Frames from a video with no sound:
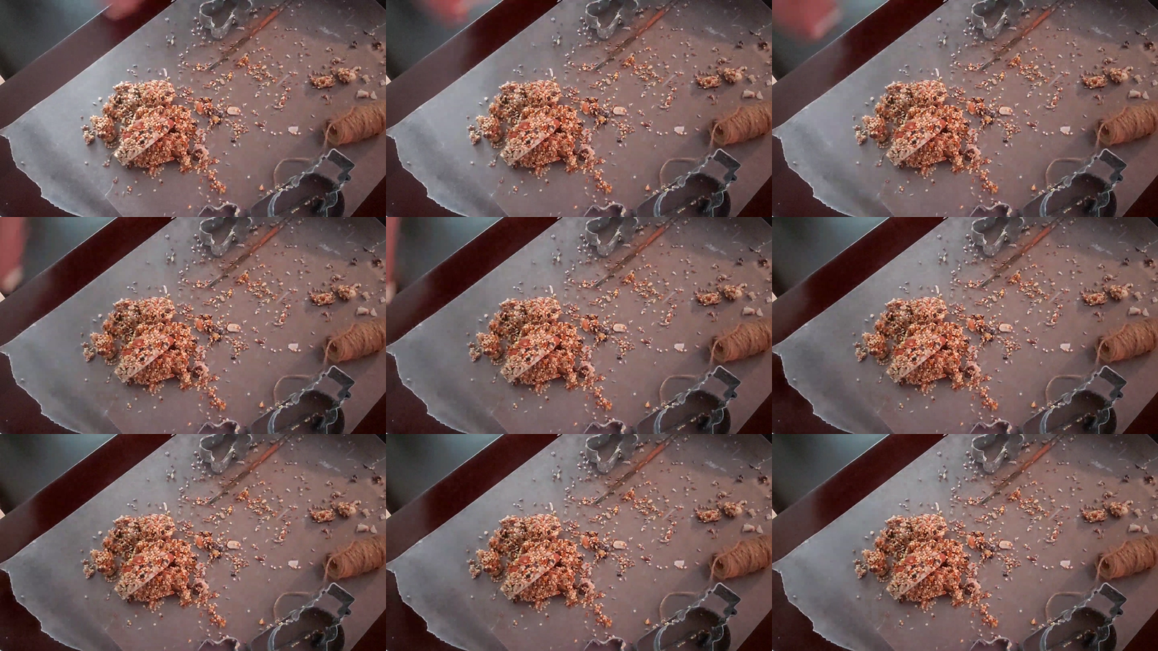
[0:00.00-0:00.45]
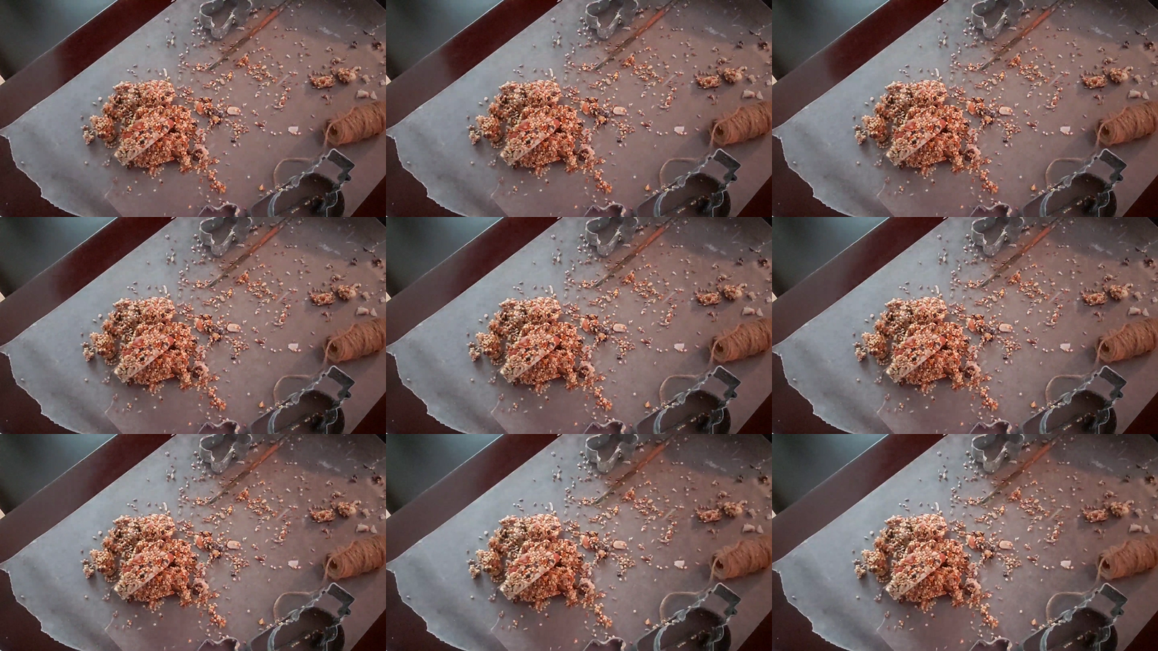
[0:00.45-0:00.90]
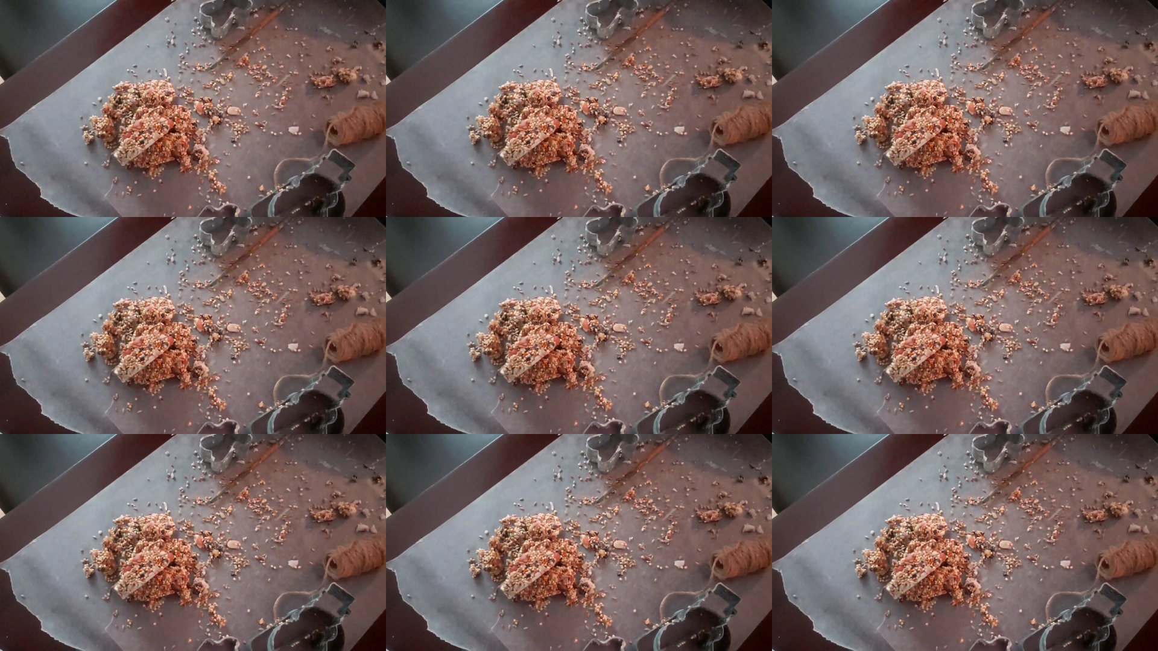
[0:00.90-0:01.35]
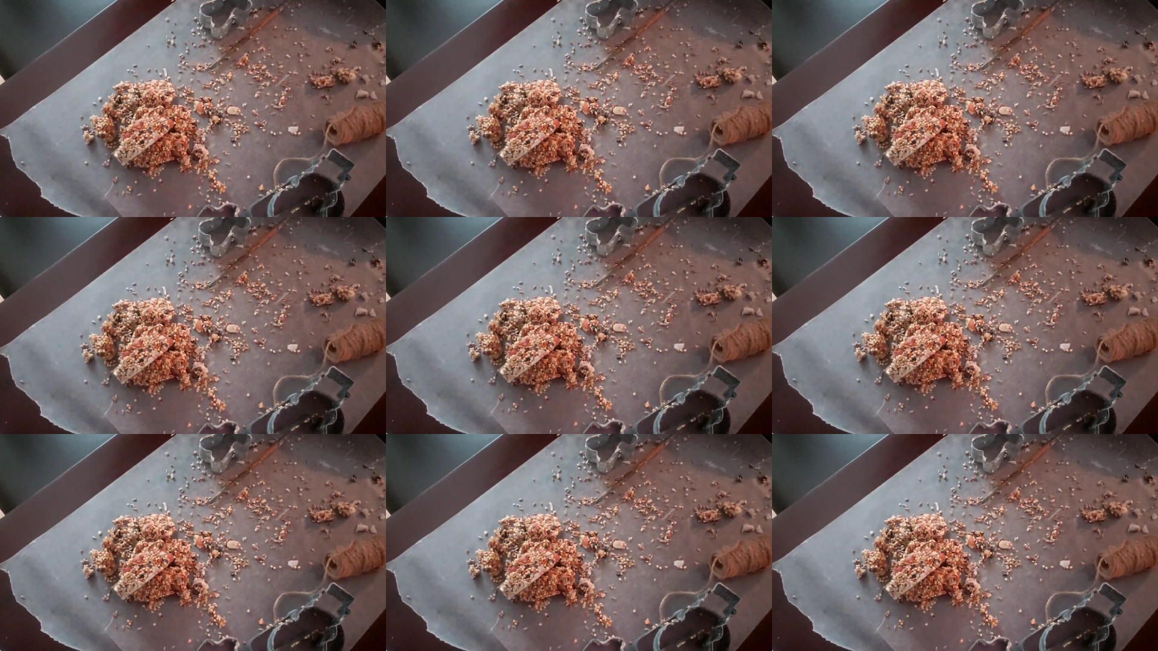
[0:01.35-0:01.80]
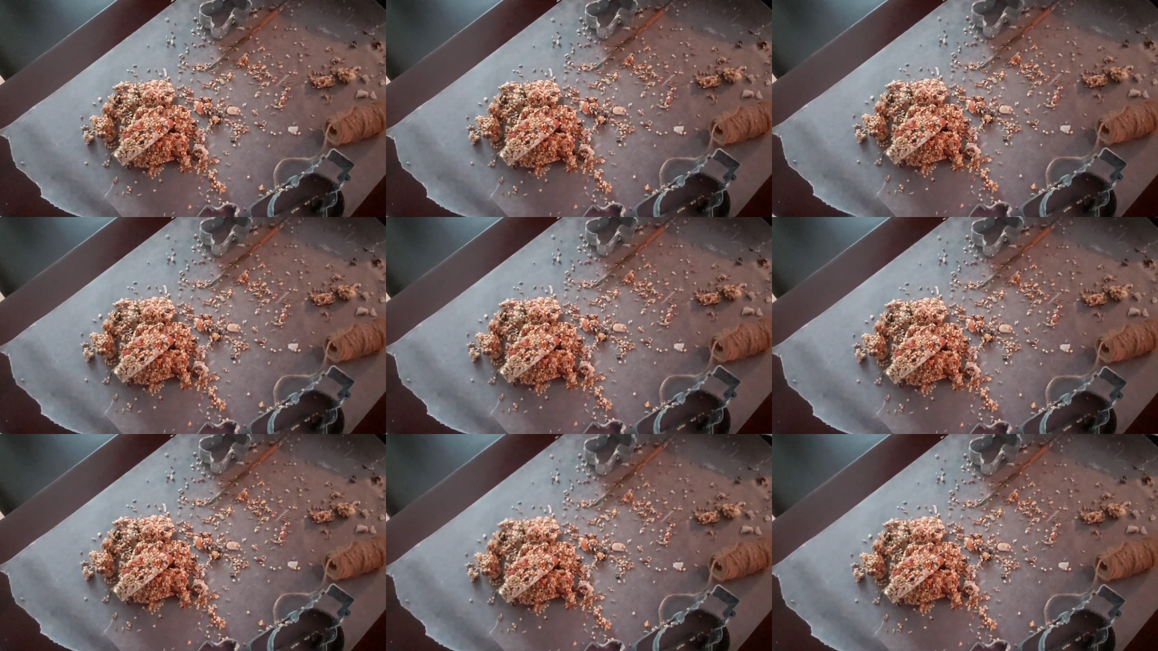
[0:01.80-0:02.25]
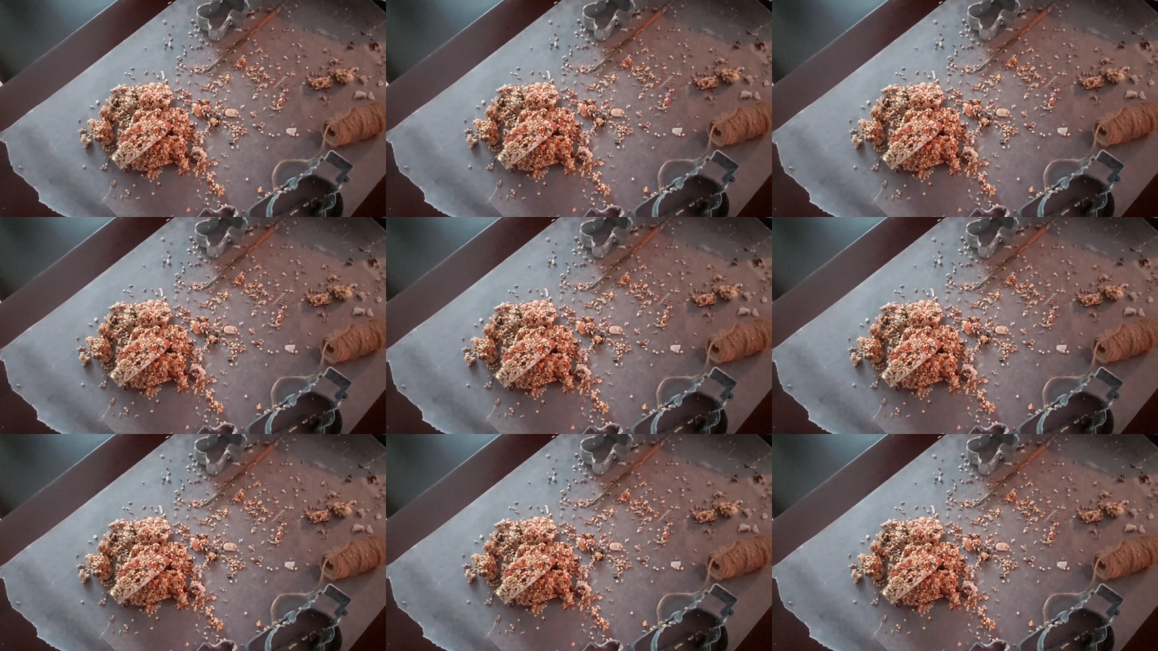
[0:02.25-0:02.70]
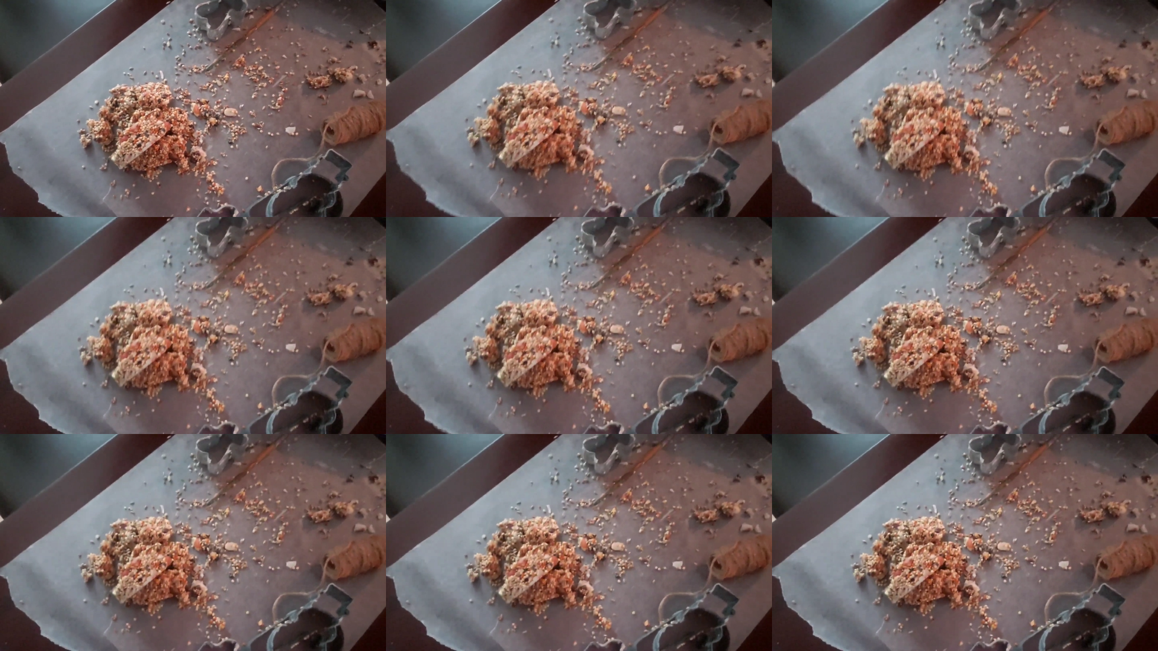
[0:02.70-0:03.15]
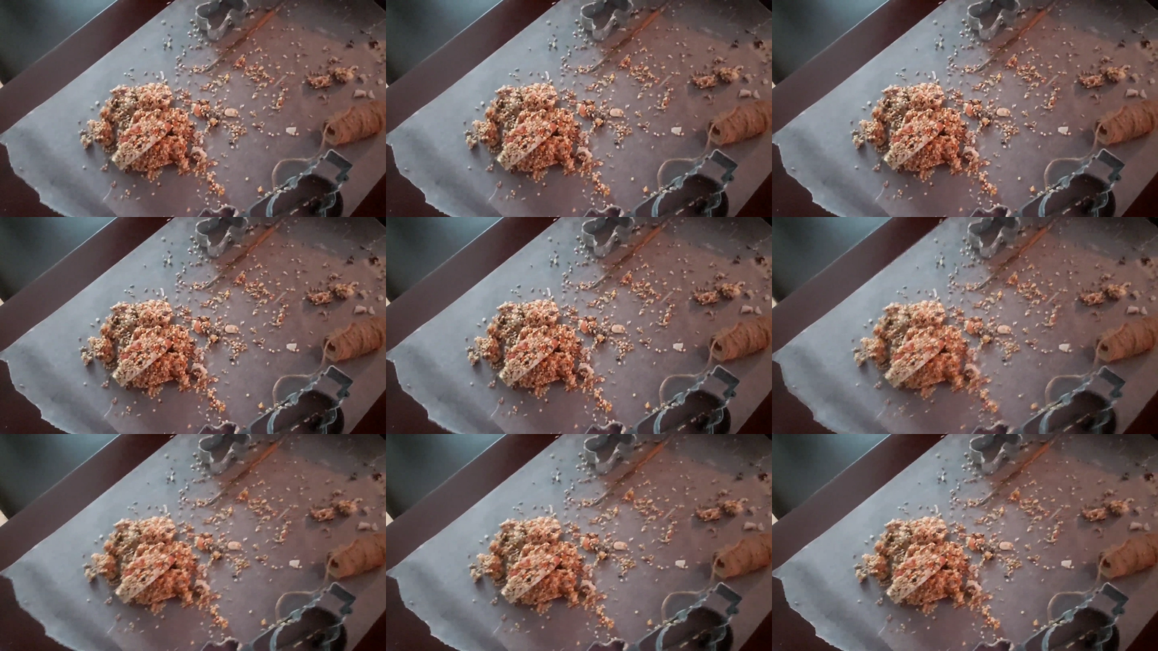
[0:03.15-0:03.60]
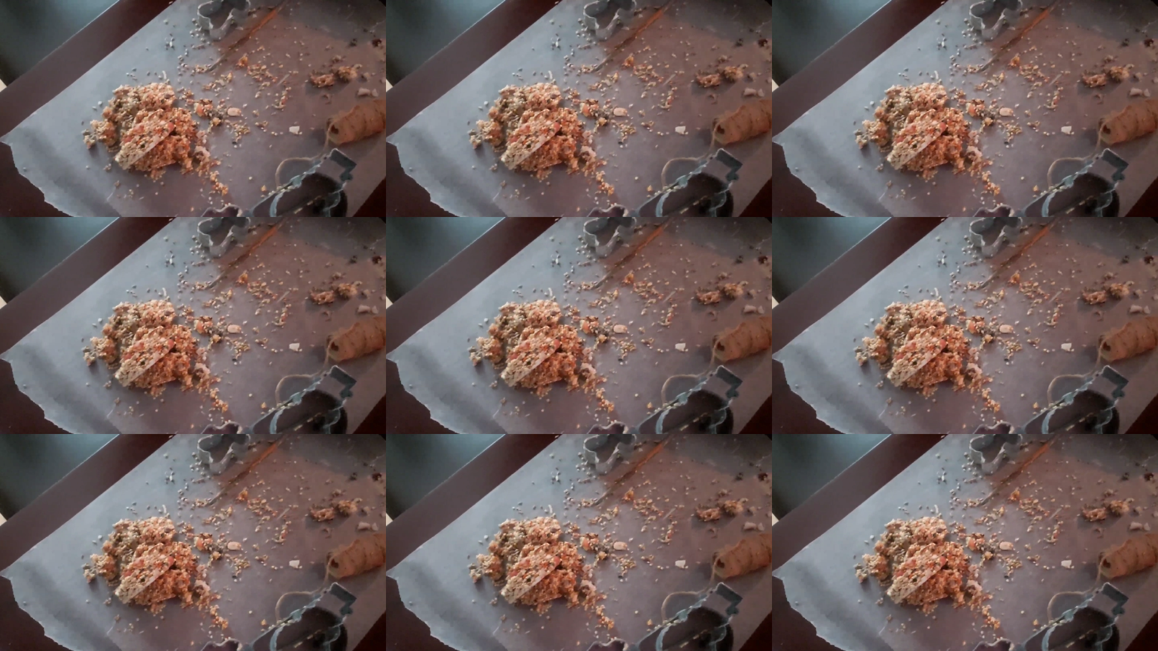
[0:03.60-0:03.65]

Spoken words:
Nobody's mouth can be seen.